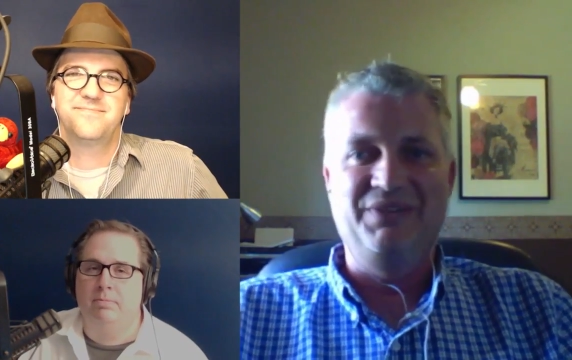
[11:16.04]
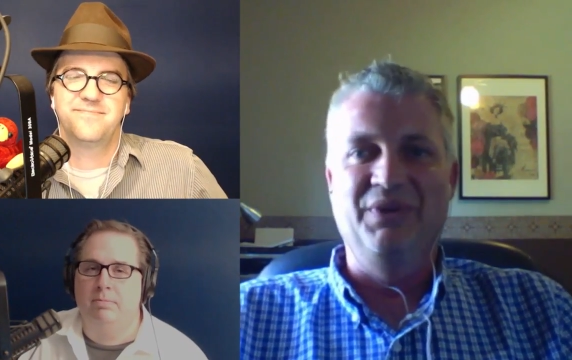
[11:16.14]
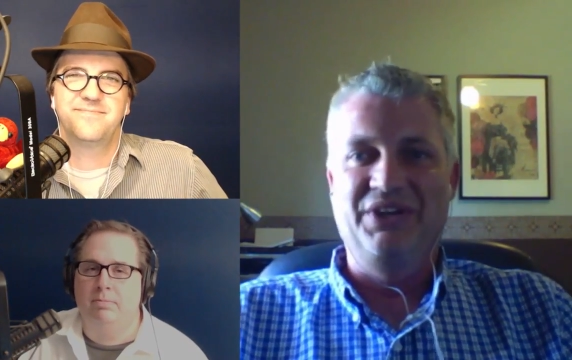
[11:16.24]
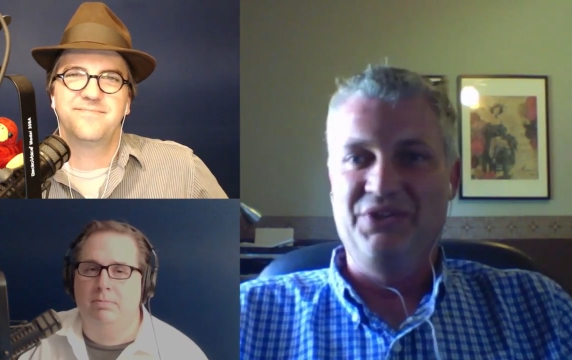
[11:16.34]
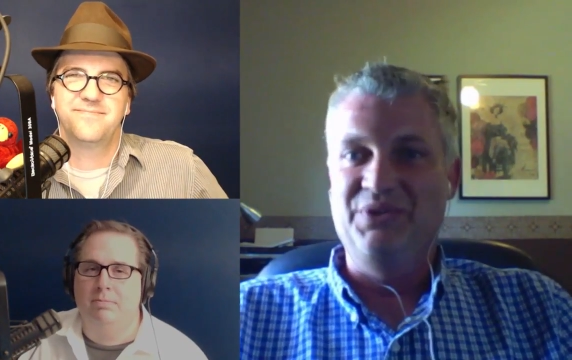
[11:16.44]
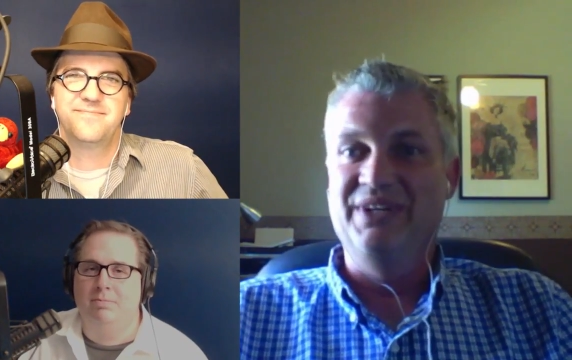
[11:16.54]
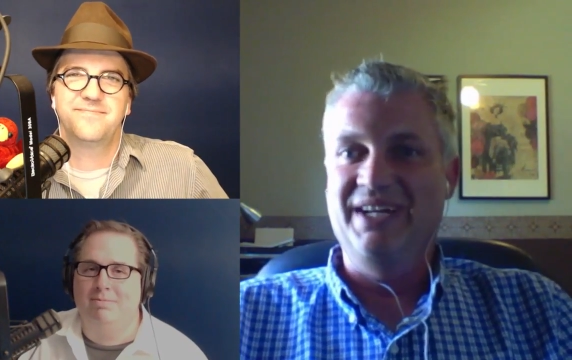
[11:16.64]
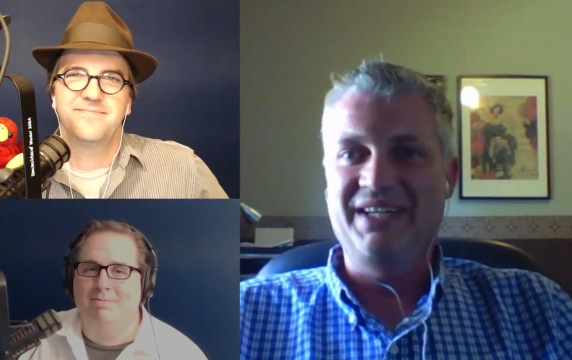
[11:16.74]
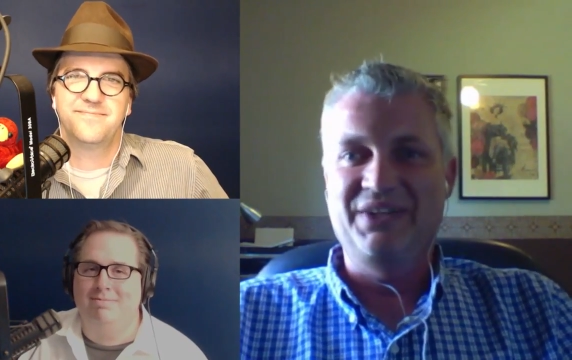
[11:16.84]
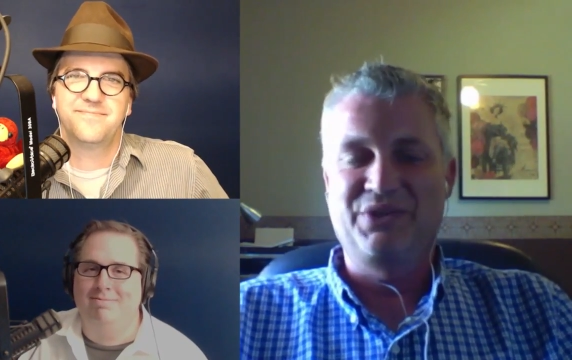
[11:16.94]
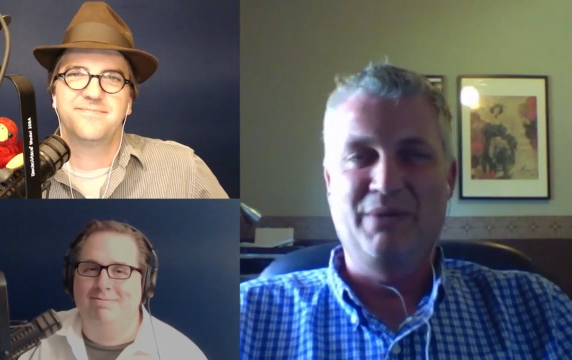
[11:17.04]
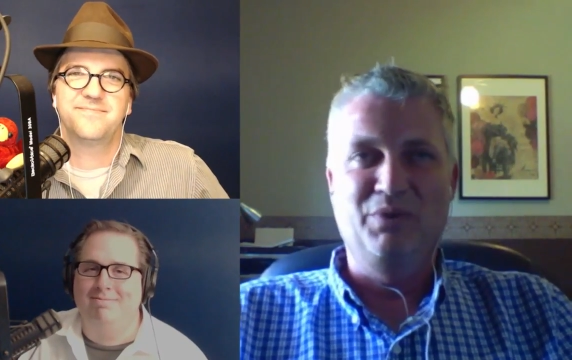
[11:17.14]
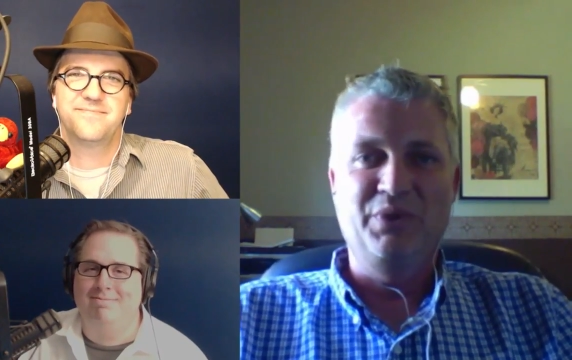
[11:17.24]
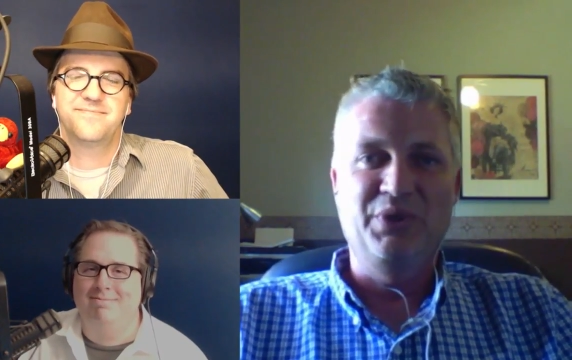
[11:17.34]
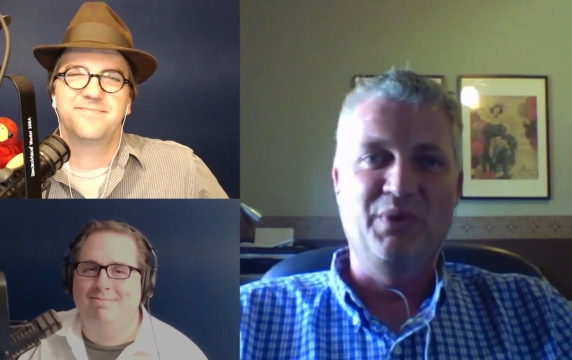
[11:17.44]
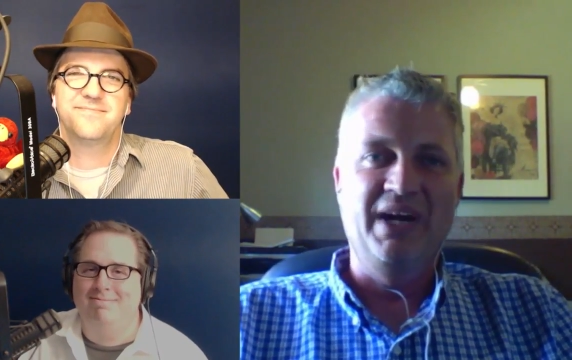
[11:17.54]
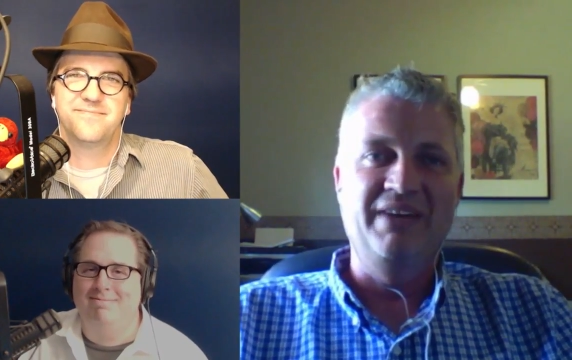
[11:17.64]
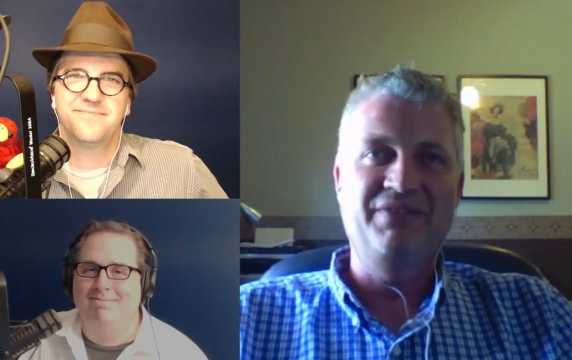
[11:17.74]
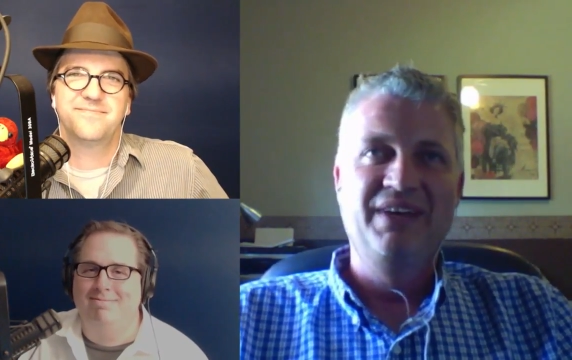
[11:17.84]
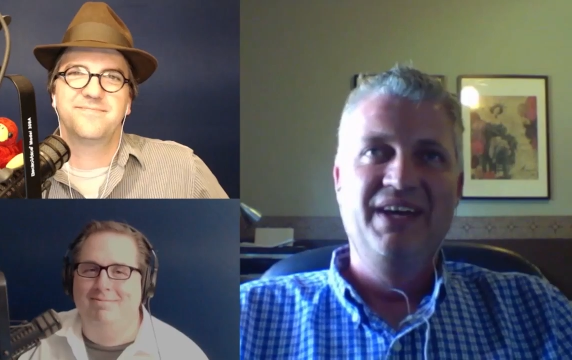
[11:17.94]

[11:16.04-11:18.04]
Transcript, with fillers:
Speaker 1: you want to do and not get in trouble with the wife,